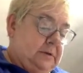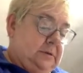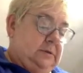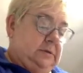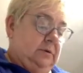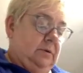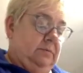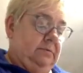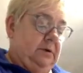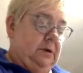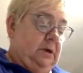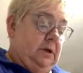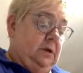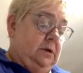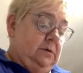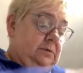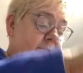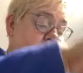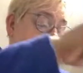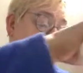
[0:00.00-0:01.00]
So I'm
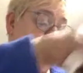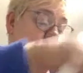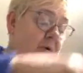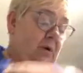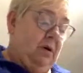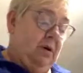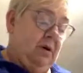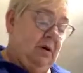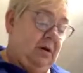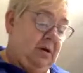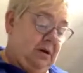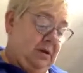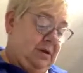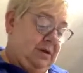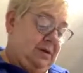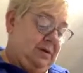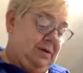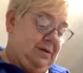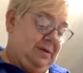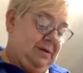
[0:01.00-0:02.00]
going to use them all.
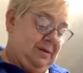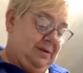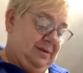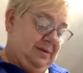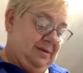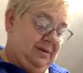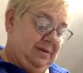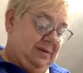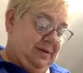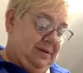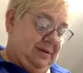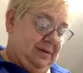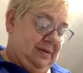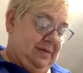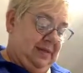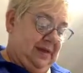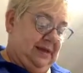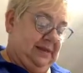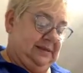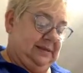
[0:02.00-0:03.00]

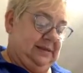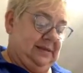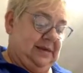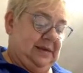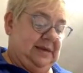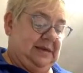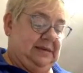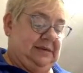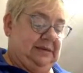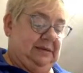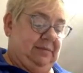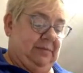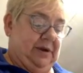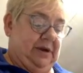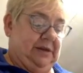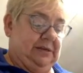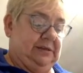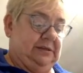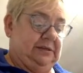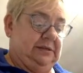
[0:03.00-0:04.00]
That's the easy
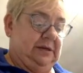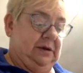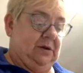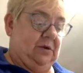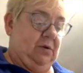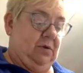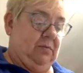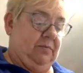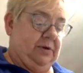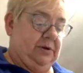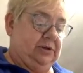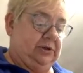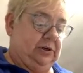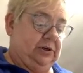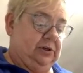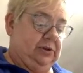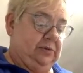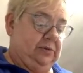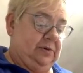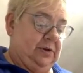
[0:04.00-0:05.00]
way to stick a whole bunch
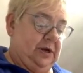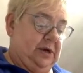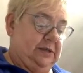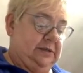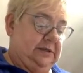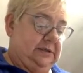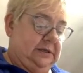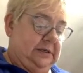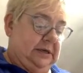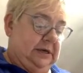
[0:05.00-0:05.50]
of glue dots